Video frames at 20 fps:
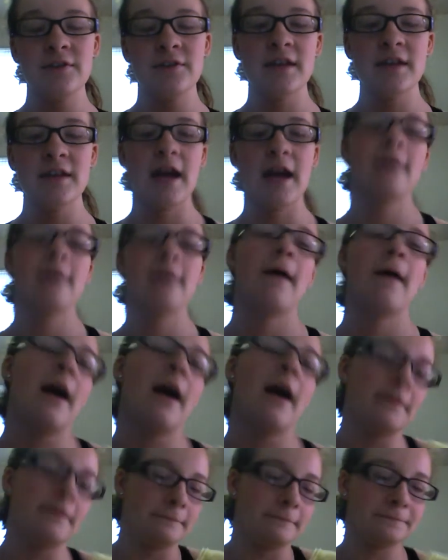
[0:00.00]
I use that.
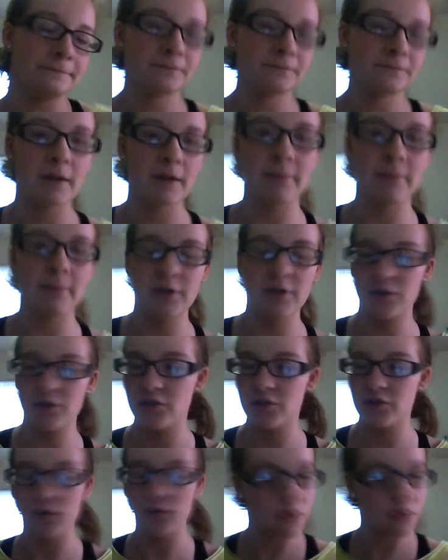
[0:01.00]
I'm
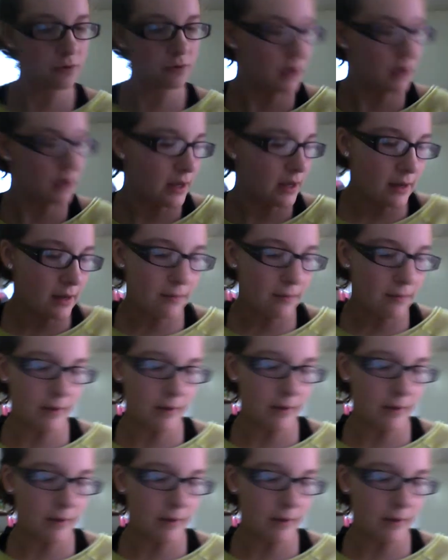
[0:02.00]
gonna show you